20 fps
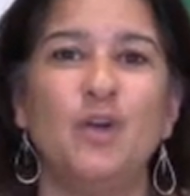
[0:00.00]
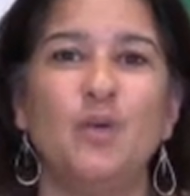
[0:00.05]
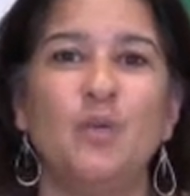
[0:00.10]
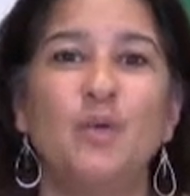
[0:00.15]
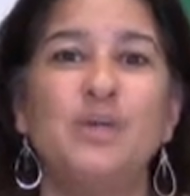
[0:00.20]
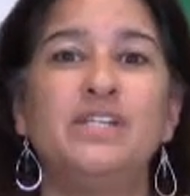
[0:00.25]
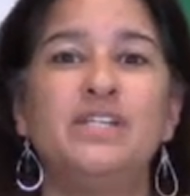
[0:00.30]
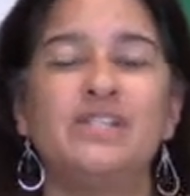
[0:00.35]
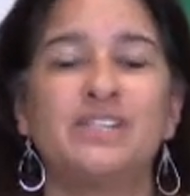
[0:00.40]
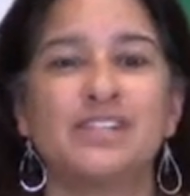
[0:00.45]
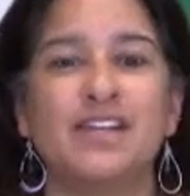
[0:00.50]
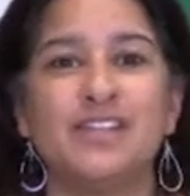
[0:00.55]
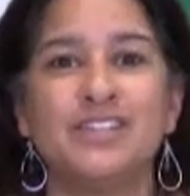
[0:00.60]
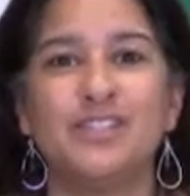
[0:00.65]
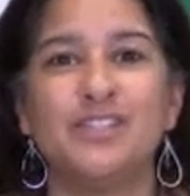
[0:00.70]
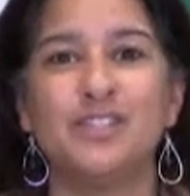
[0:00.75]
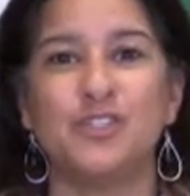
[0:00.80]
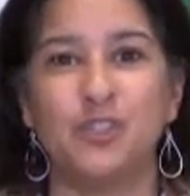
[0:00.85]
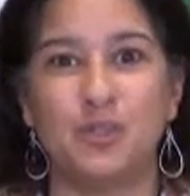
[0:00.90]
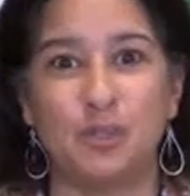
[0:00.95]
We
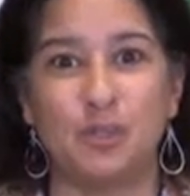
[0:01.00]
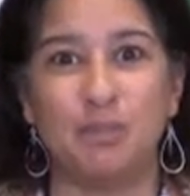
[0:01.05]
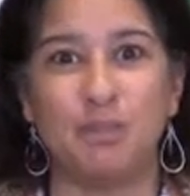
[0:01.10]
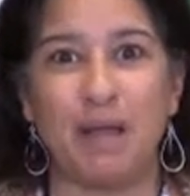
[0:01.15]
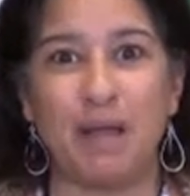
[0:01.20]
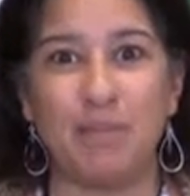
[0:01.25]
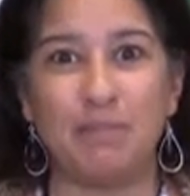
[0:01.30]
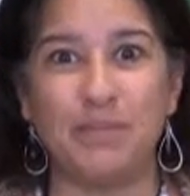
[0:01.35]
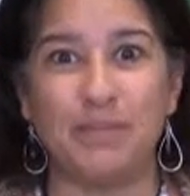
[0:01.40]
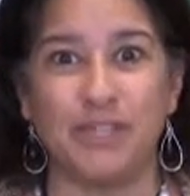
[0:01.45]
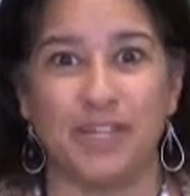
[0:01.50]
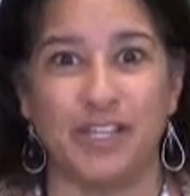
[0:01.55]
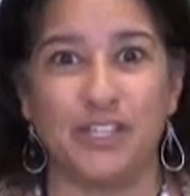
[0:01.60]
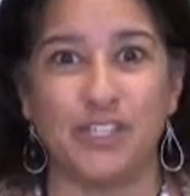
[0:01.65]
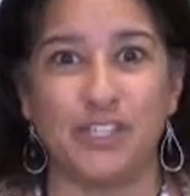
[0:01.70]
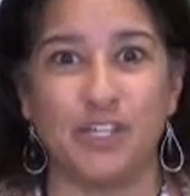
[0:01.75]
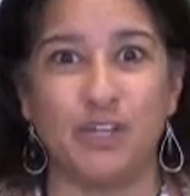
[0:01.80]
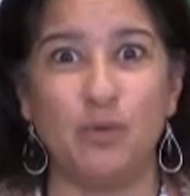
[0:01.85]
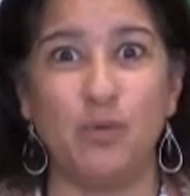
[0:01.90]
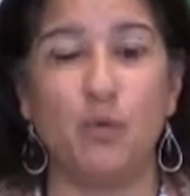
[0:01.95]
discussed the student
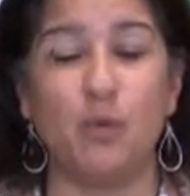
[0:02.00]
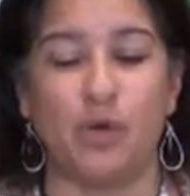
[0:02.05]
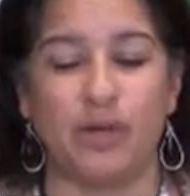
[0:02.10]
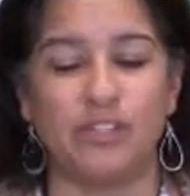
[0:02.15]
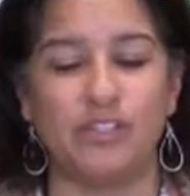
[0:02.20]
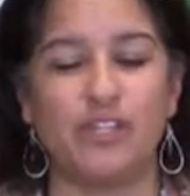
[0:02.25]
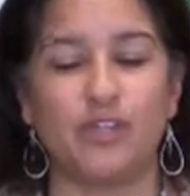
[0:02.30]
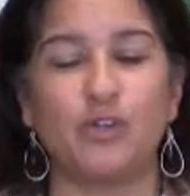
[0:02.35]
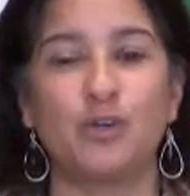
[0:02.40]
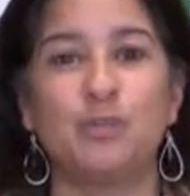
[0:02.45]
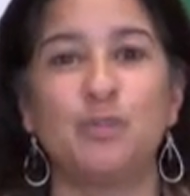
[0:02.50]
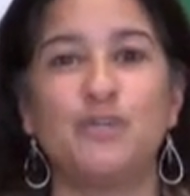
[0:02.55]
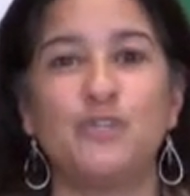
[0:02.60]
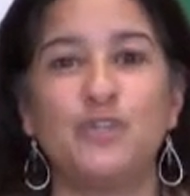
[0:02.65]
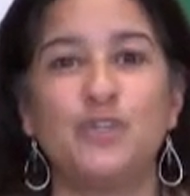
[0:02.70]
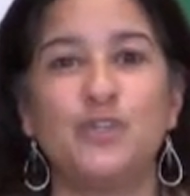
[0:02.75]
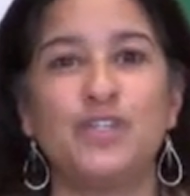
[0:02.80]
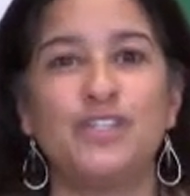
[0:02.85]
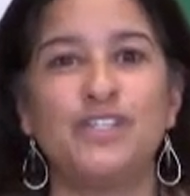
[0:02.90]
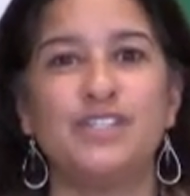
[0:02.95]
population. What is our group of
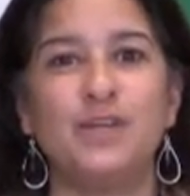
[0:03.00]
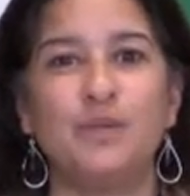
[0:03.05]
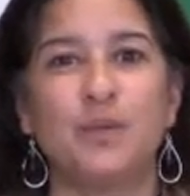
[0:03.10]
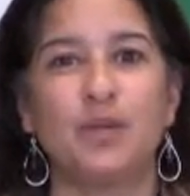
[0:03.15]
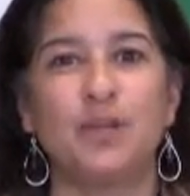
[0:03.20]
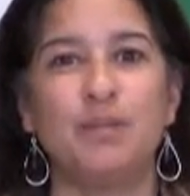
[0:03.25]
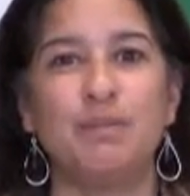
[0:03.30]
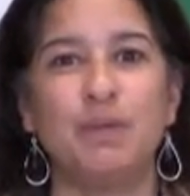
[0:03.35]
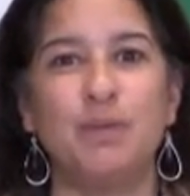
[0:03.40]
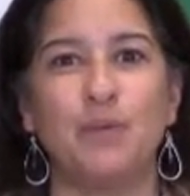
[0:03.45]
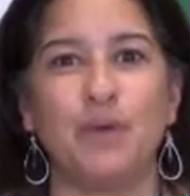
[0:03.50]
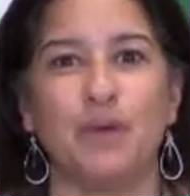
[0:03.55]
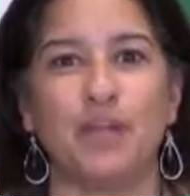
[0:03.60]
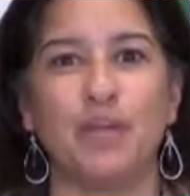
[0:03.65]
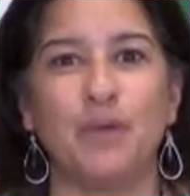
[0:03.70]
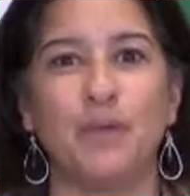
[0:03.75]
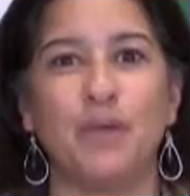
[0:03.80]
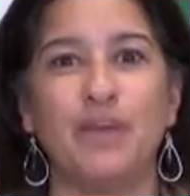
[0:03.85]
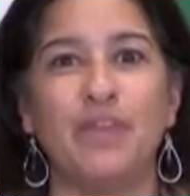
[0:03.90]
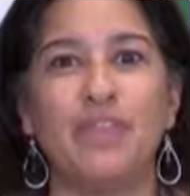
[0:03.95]
students that we're going to be
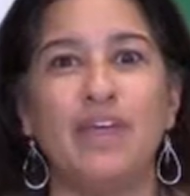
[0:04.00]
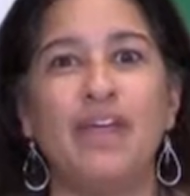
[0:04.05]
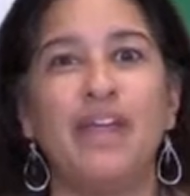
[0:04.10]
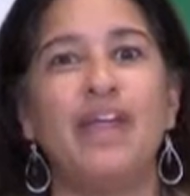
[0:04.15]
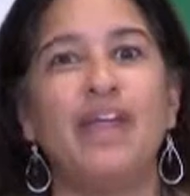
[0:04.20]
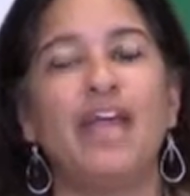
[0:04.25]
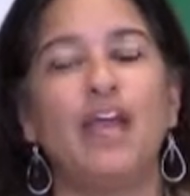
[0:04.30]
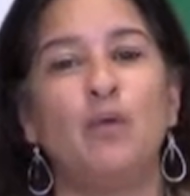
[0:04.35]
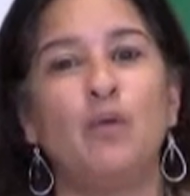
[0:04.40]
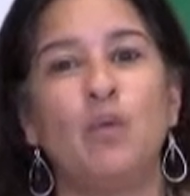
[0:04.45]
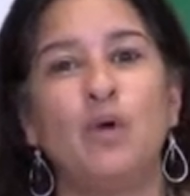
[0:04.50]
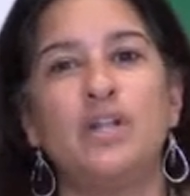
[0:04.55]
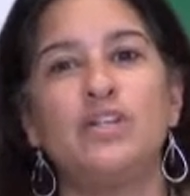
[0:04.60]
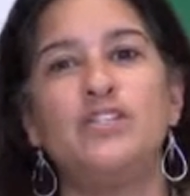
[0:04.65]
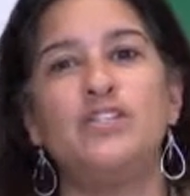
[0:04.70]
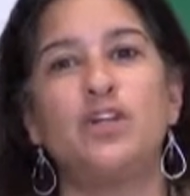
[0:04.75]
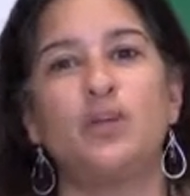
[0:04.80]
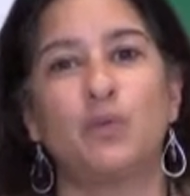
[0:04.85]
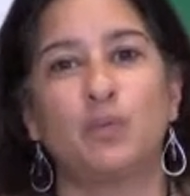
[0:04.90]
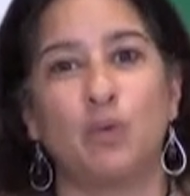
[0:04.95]
working with? And what
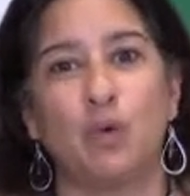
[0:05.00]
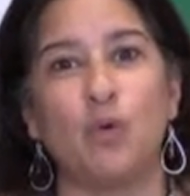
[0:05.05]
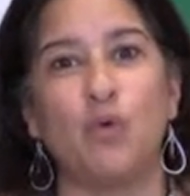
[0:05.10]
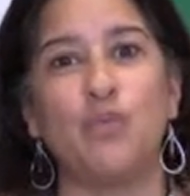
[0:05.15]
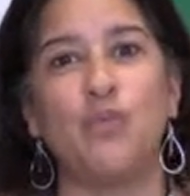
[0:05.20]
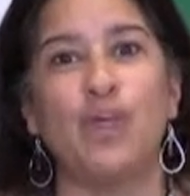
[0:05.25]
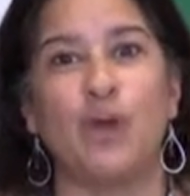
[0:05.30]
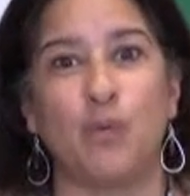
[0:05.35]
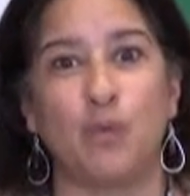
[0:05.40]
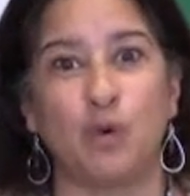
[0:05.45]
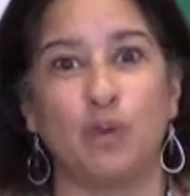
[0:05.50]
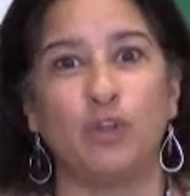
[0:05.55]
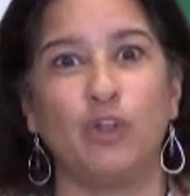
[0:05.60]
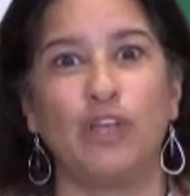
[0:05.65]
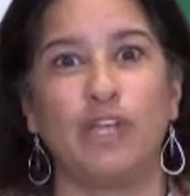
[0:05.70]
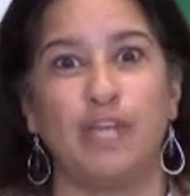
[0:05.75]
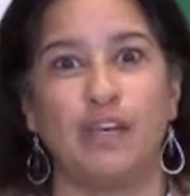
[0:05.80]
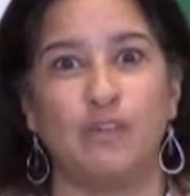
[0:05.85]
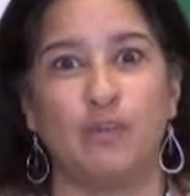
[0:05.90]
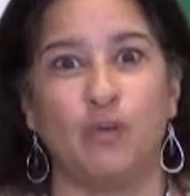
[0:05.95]
is the growth that we're
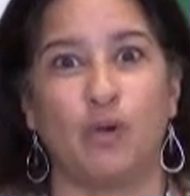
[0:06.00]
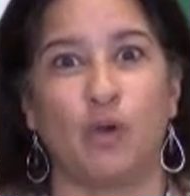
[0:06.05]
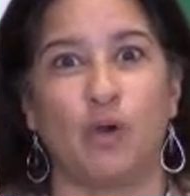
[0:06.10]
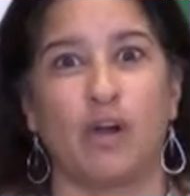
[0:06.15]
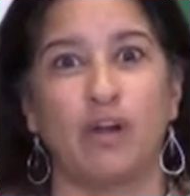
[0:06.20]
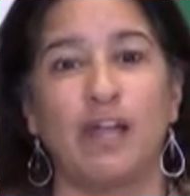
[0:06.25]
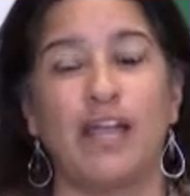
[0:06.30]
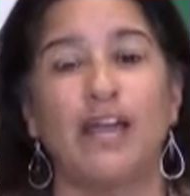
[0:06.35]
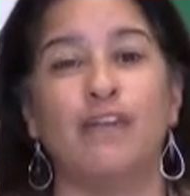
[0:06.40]
looking for?